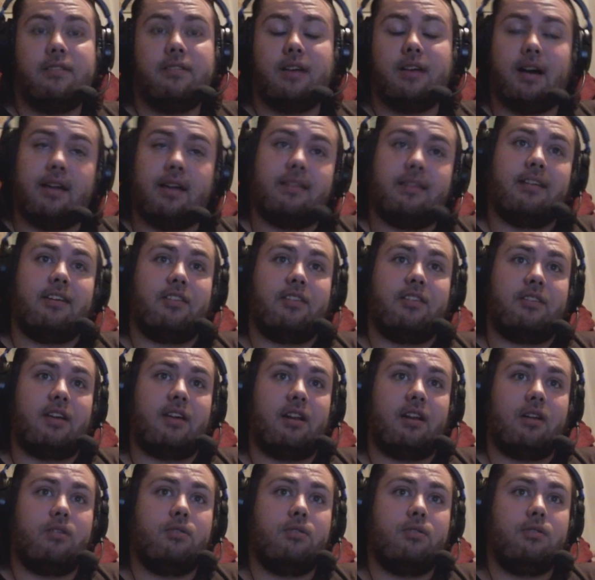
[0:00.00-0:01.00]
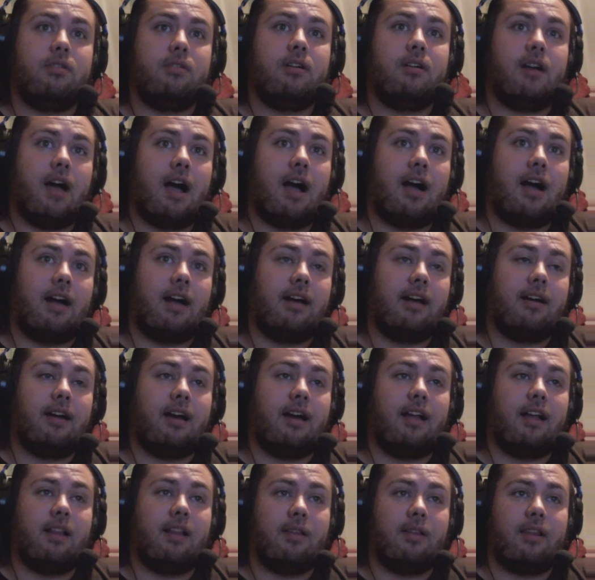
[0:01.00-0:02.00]
I think it's kind of cool. I
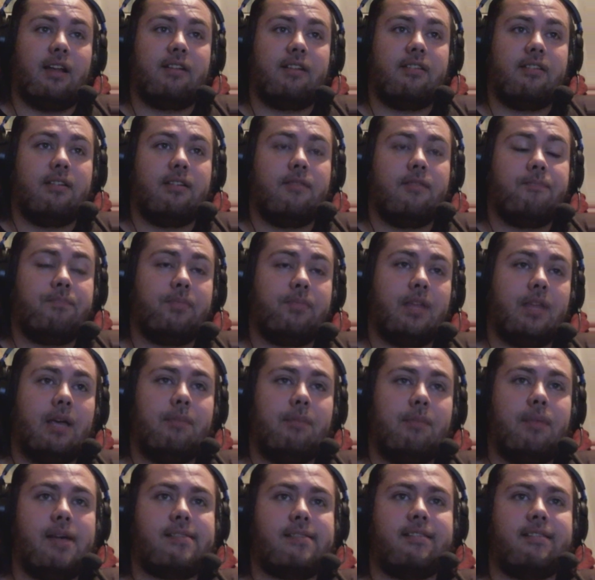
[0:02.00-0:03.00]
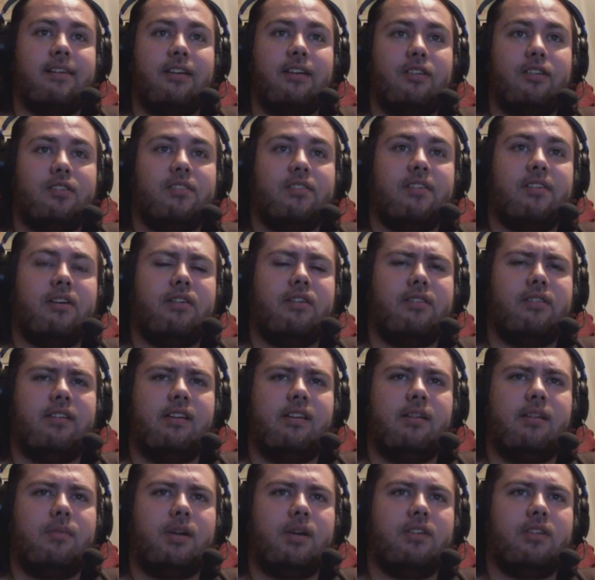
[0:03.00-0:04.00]
liked it. He basically uses it on
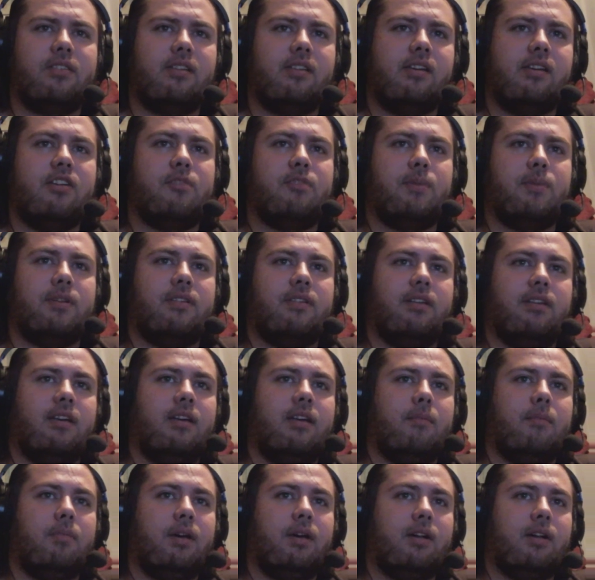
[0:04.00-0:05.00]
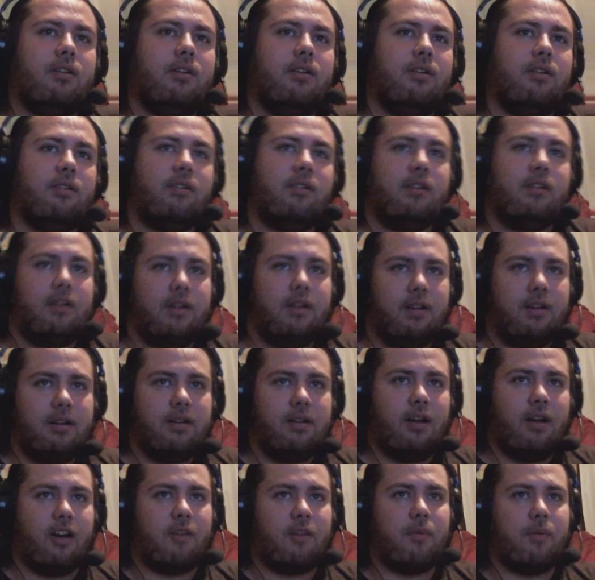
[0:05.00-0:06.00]
TM because TM's about to hit Piccolo,
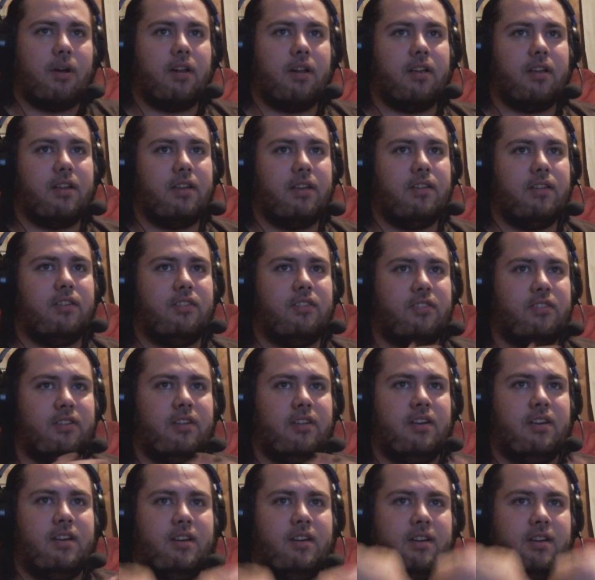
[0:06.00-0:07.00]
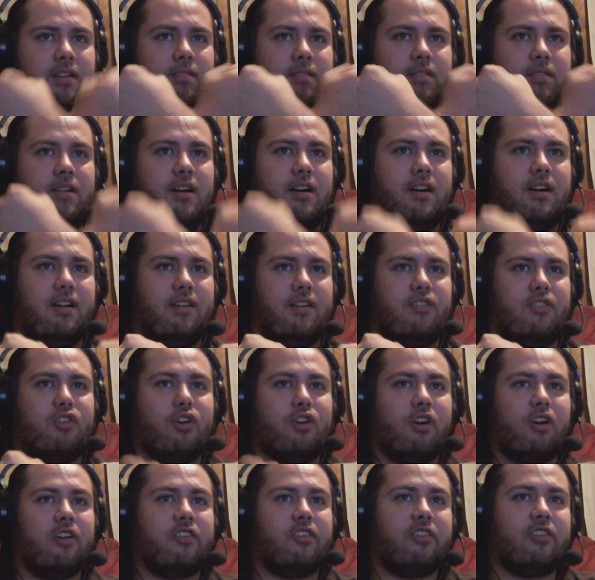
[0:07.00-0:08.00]
knock him out of his
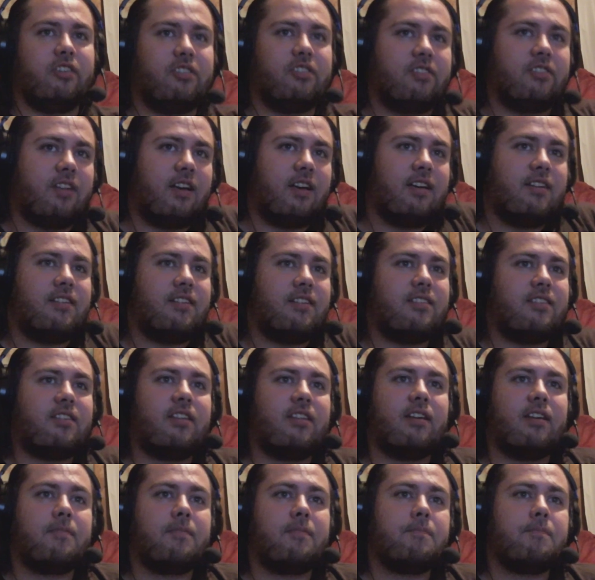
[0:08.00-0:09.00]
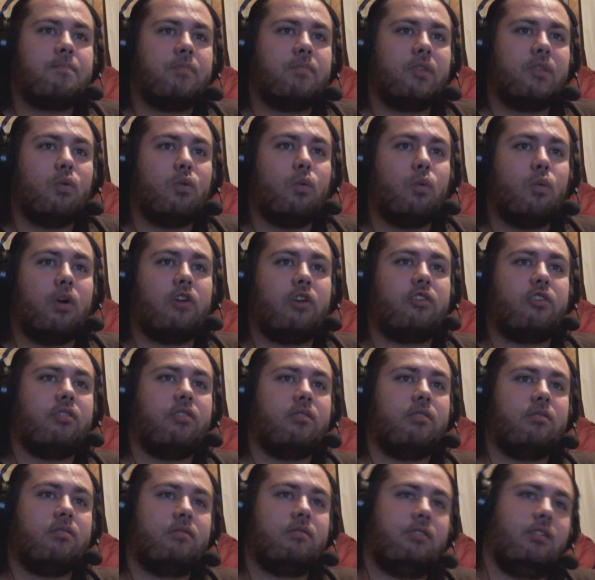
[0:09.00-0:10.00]
charging stance thing, which,
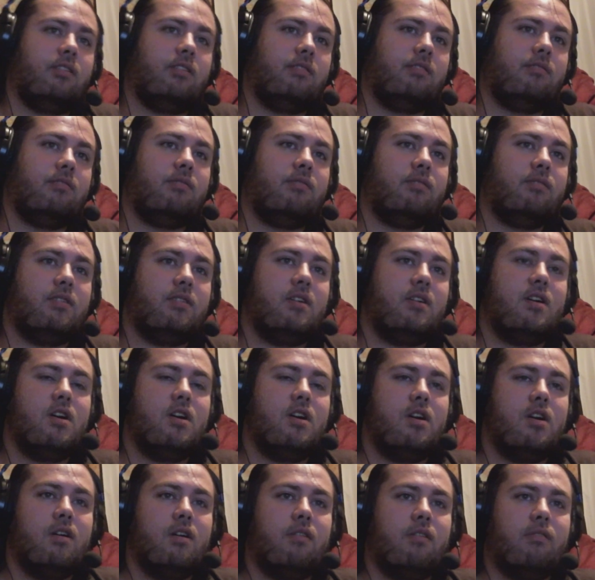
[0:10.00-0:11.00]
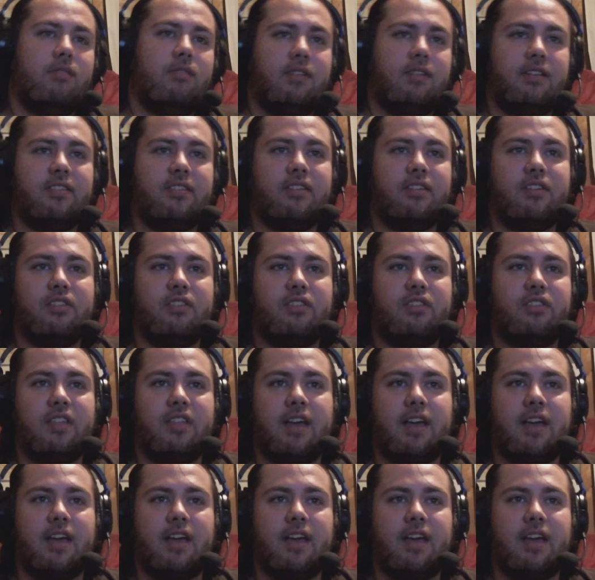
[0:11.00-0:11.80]
you know, this is the